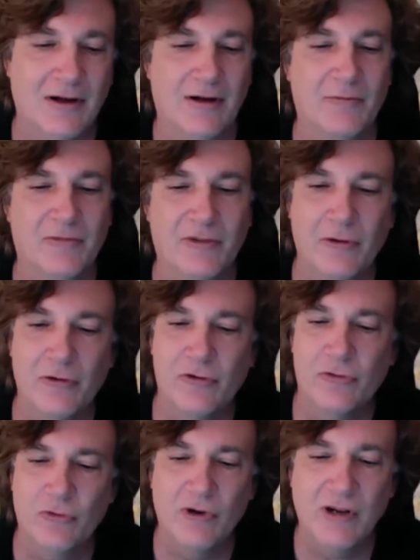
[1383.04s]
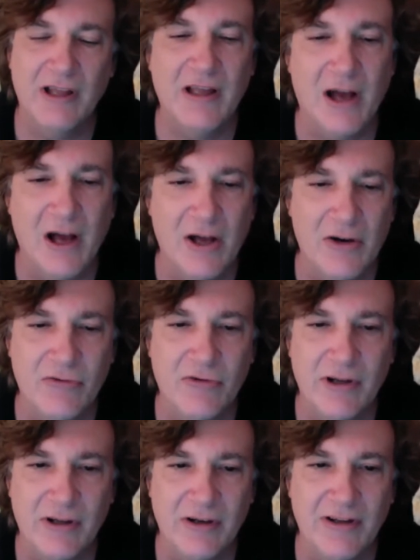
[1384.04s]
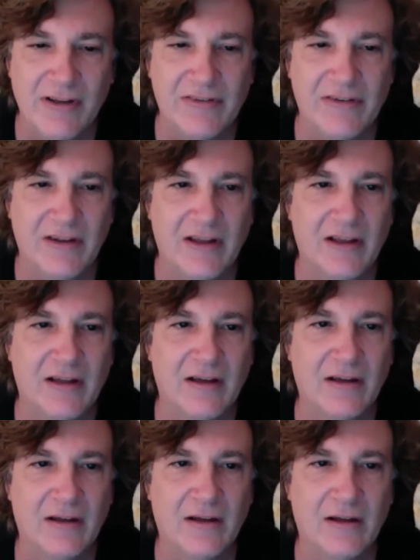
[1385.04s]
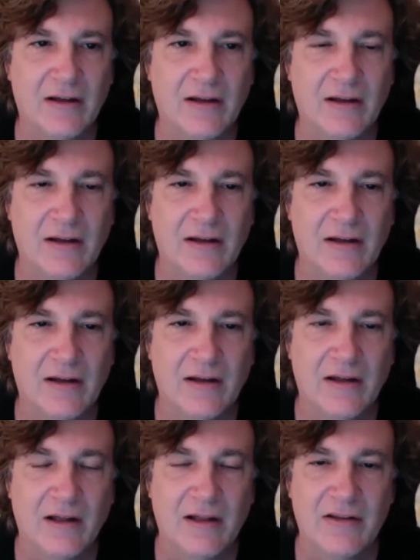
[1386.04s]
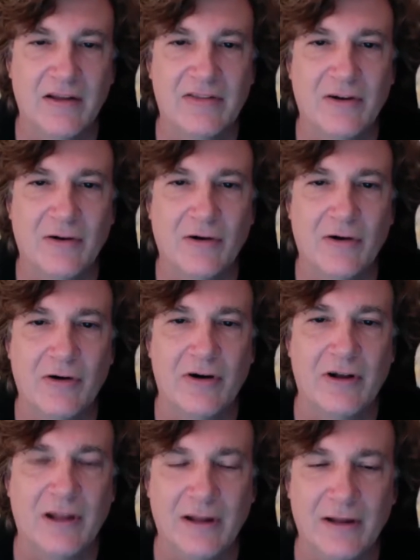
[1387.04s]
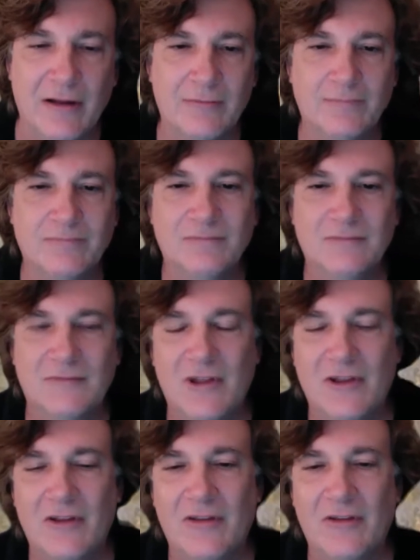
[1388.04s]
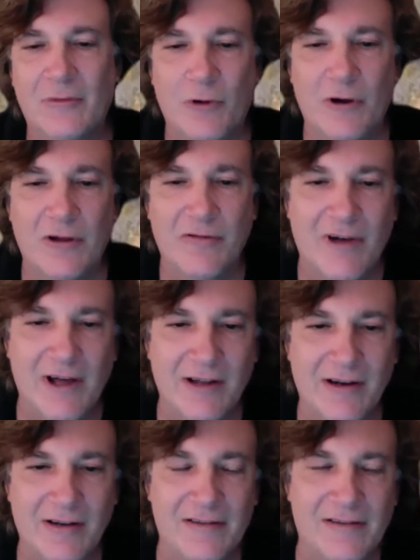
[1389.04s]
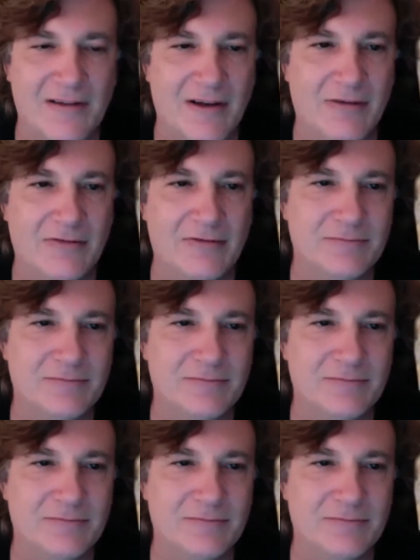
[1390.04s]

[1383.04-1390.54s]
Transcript: So it's really unrealistic. And yet they're learning some pretty violent stuff.